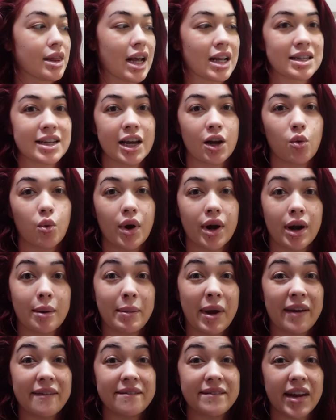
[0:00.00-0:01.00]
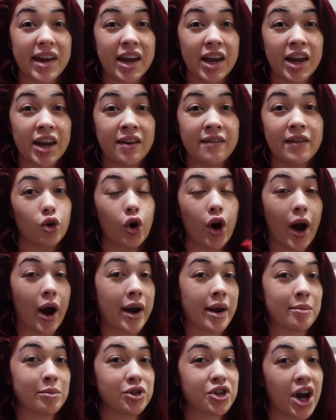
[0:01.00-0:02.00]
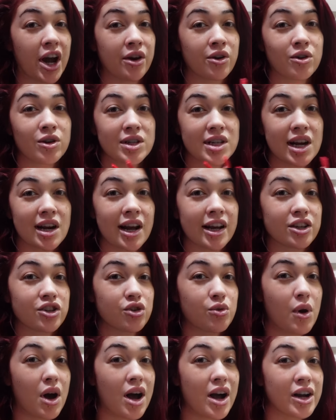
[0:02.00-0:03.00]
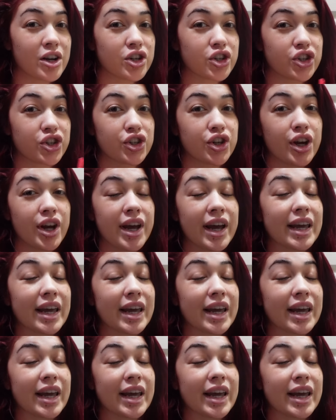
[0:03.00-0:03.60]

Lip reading: That's like one of my fave crime channels that I like to watch.